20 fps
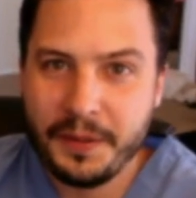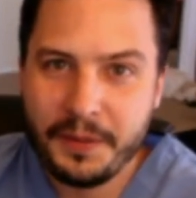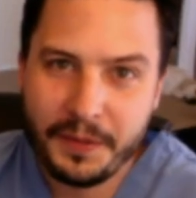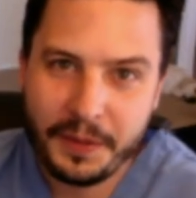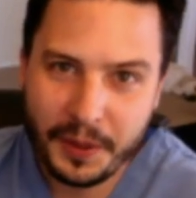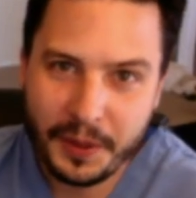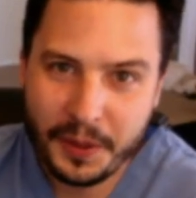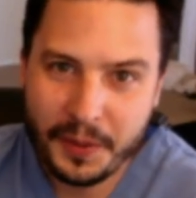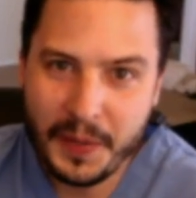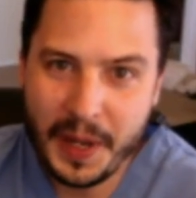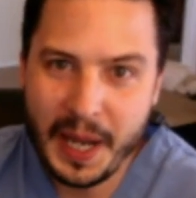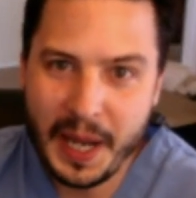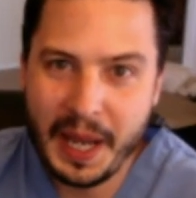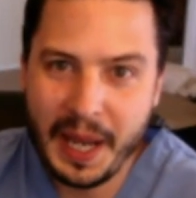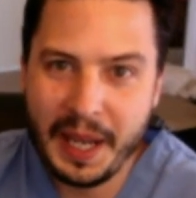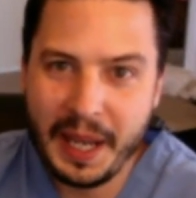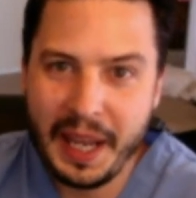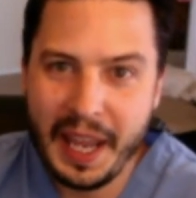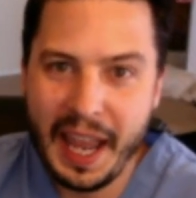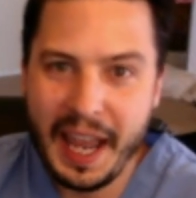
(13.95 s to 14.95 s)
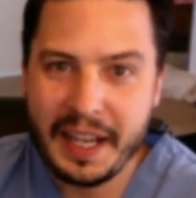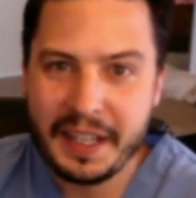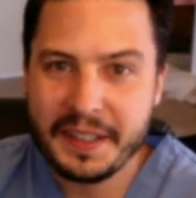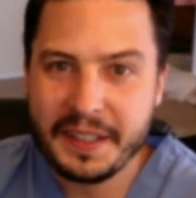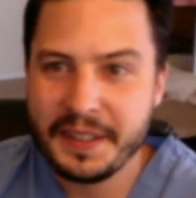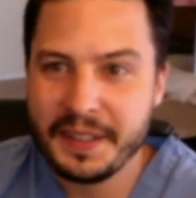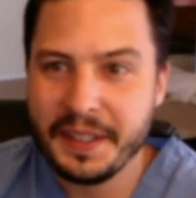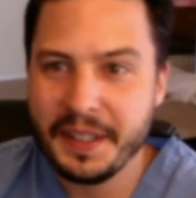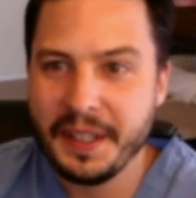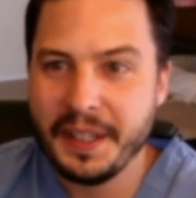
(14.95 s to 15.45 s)
for my
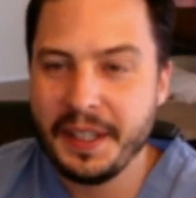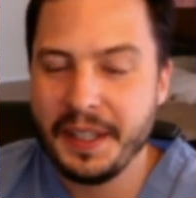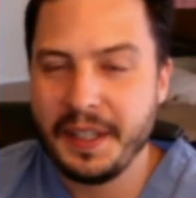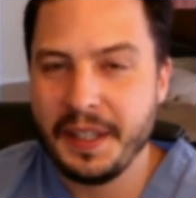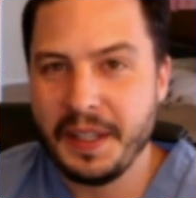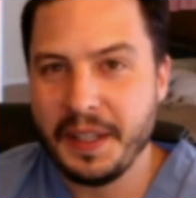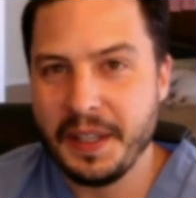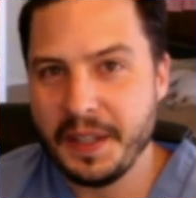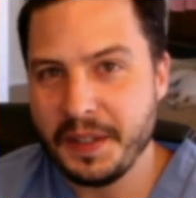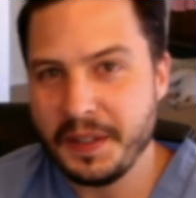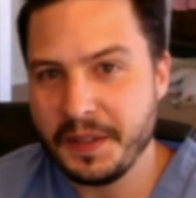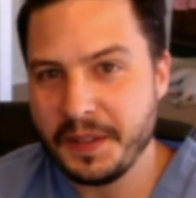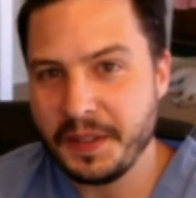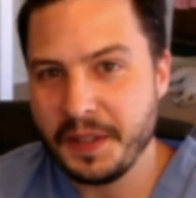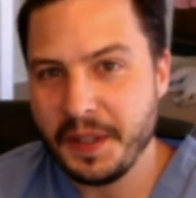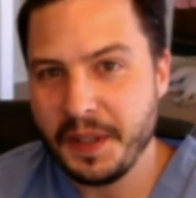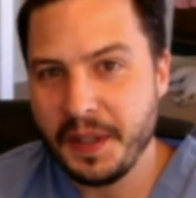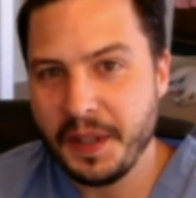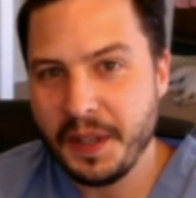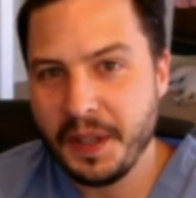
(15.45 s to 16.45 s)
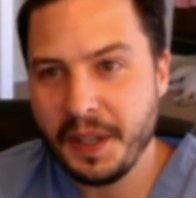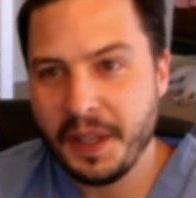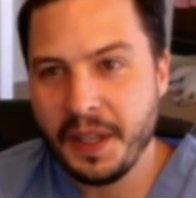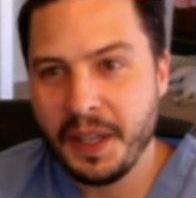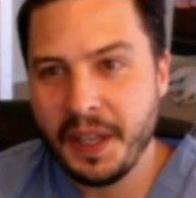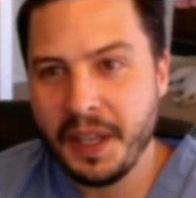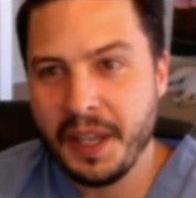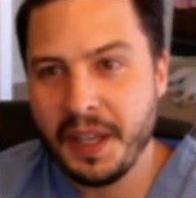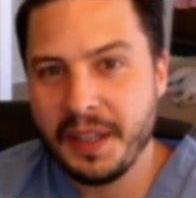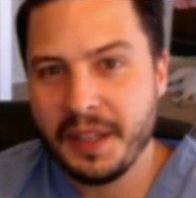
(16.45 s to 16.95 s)
hacks is
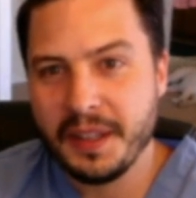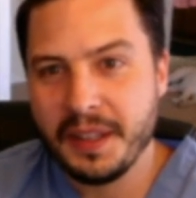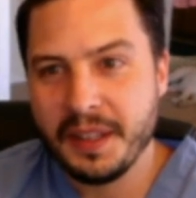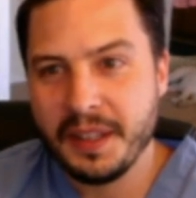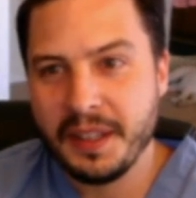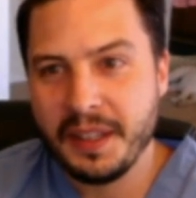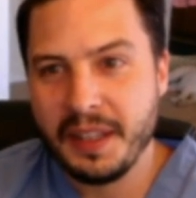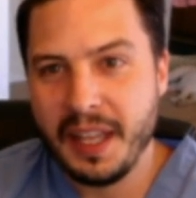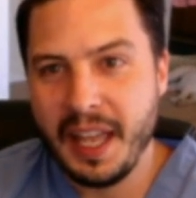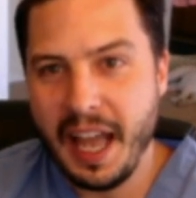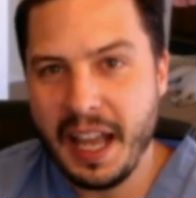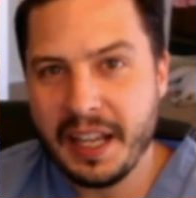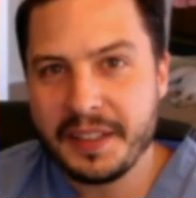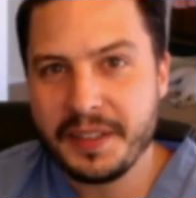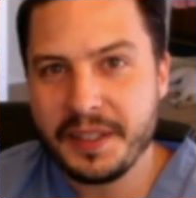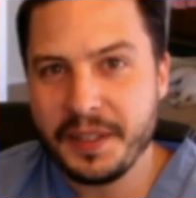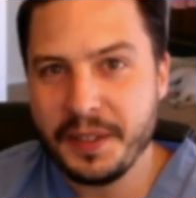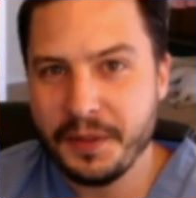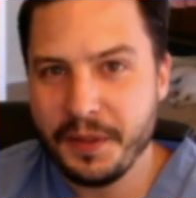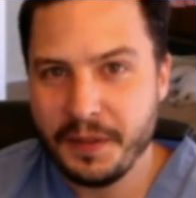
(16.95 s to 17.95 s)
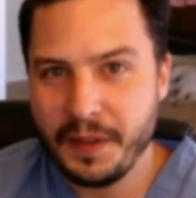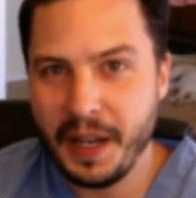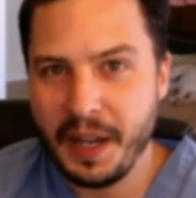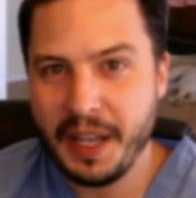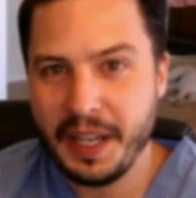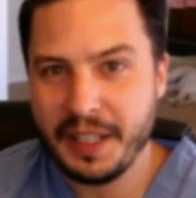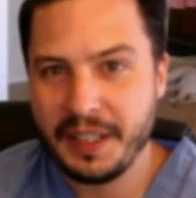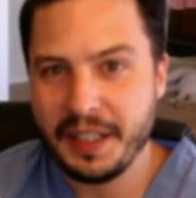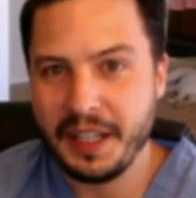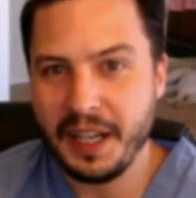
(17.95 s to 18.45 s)
hacks that you
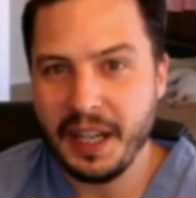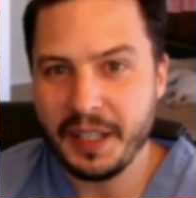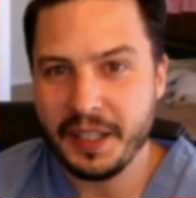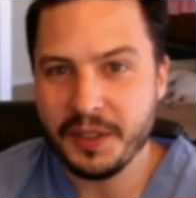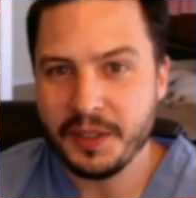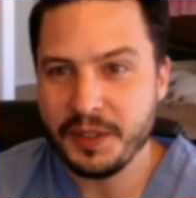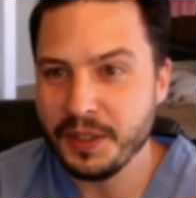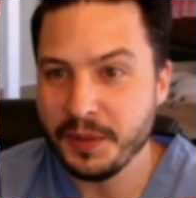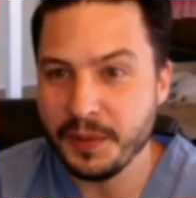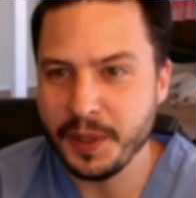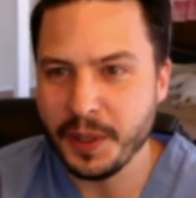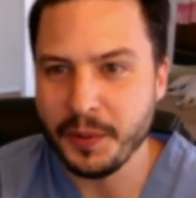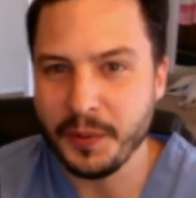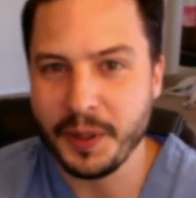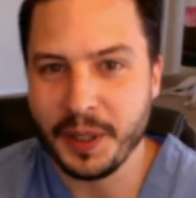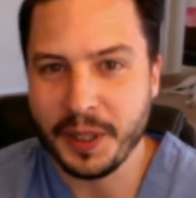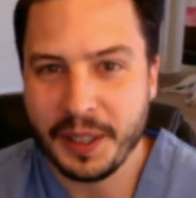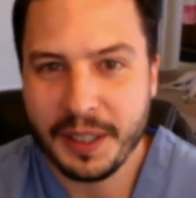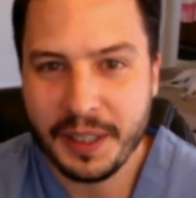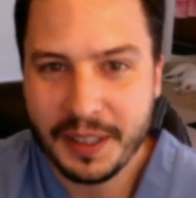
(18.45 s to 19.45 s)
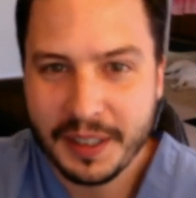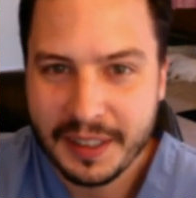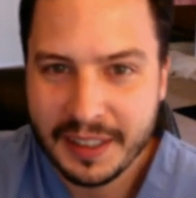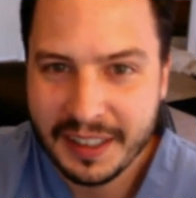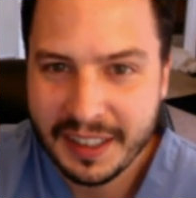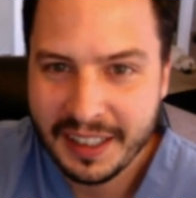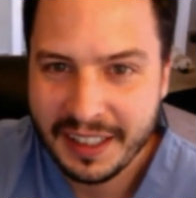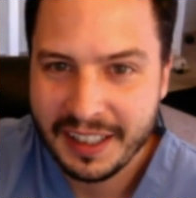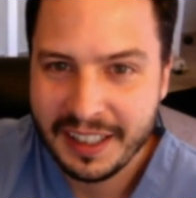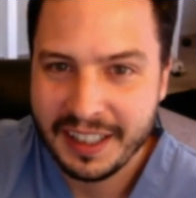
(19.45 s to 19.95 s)
find on YouTube don't work.
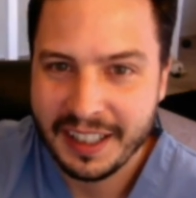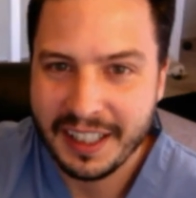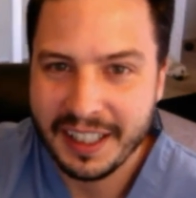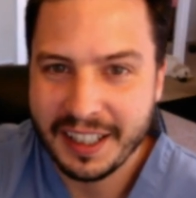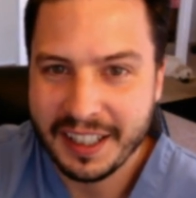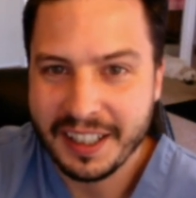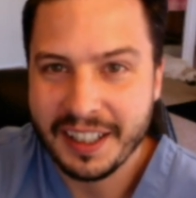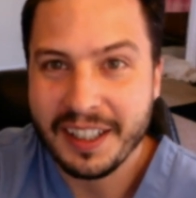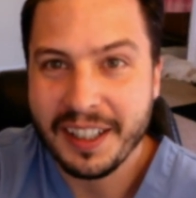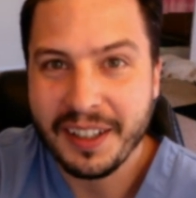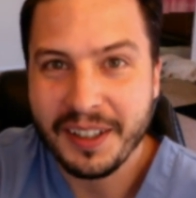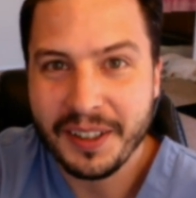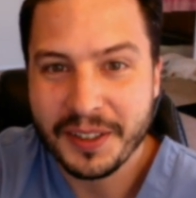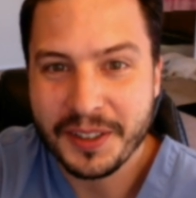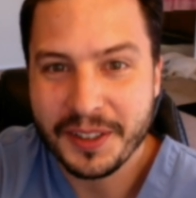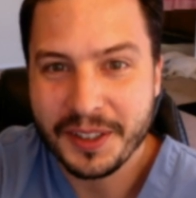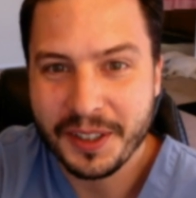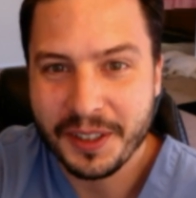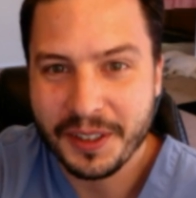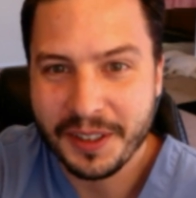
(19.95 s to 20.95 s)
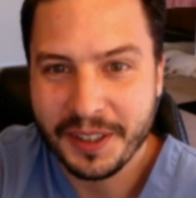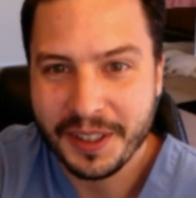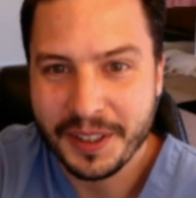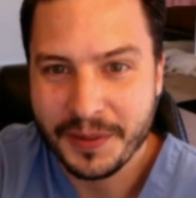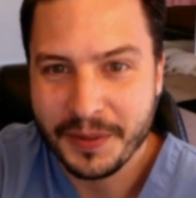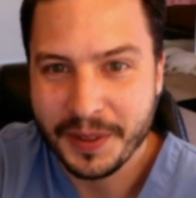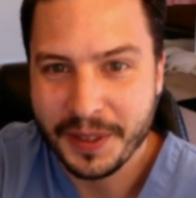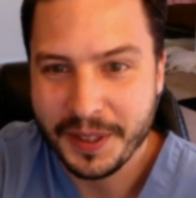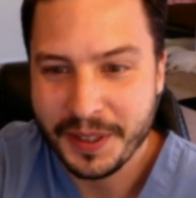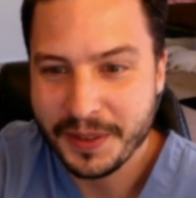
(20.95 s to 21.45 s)
And I'll show you this
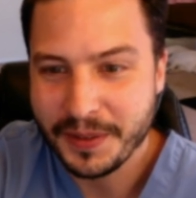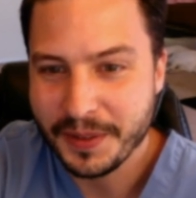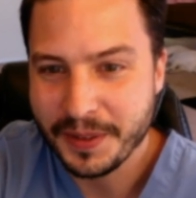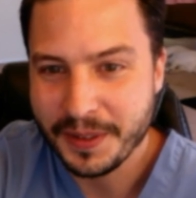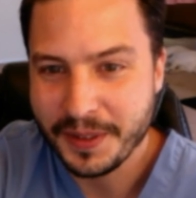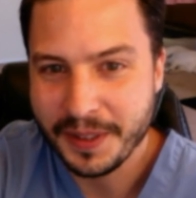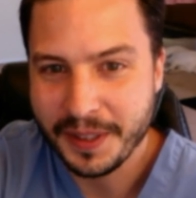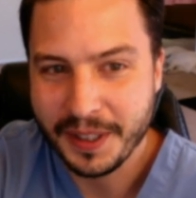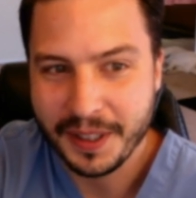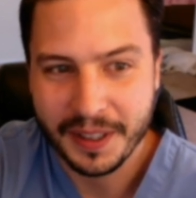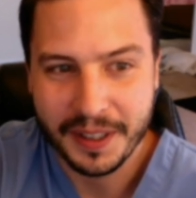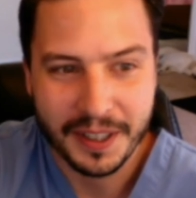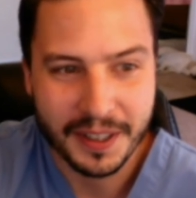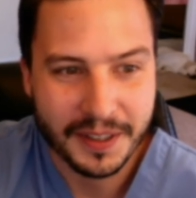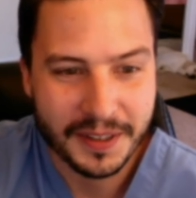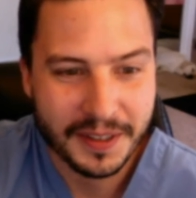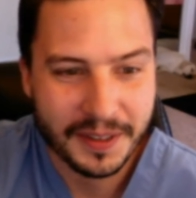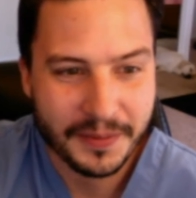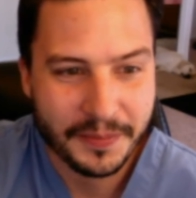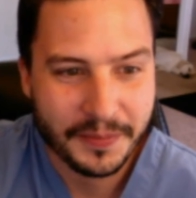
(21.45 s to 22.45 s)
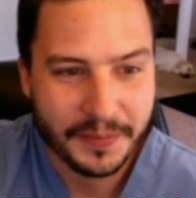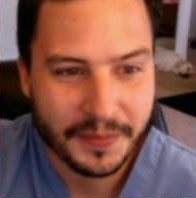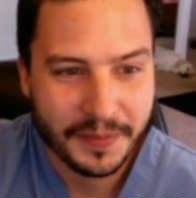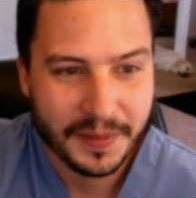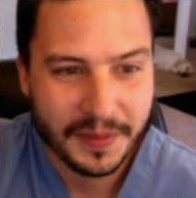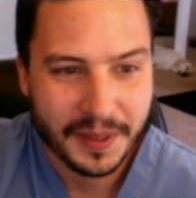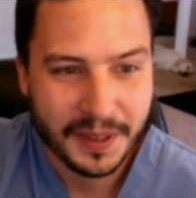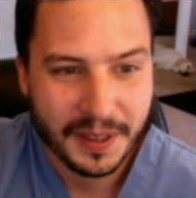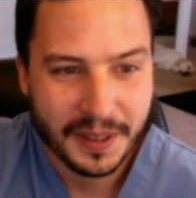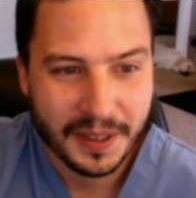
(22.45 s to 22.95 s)
one. This one's hilarious.
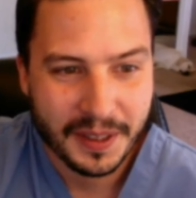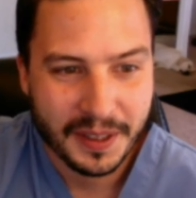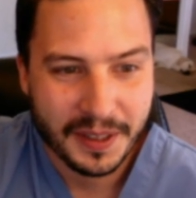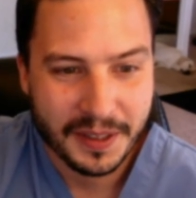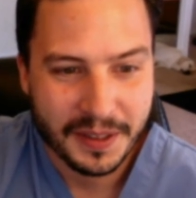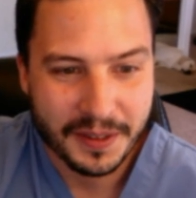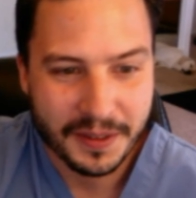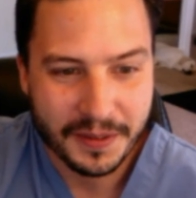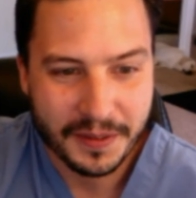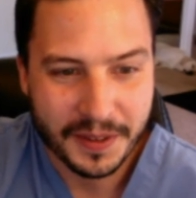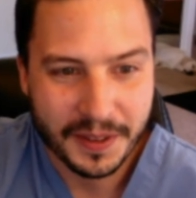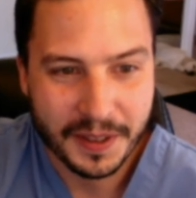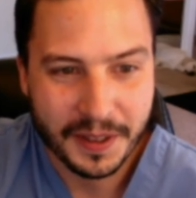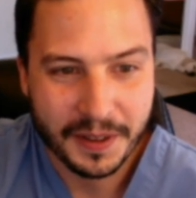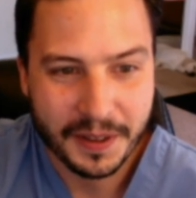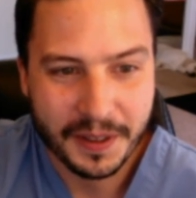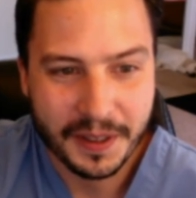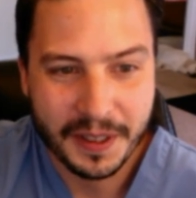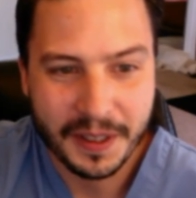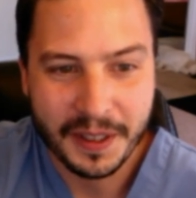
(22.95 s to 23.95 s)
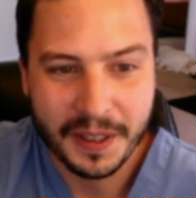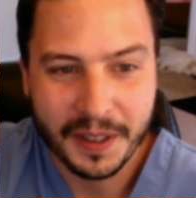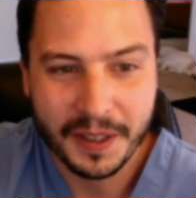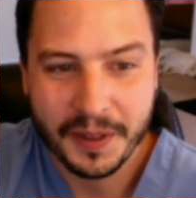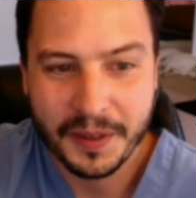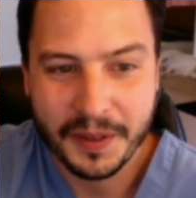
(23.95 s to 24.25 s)
So if you go here,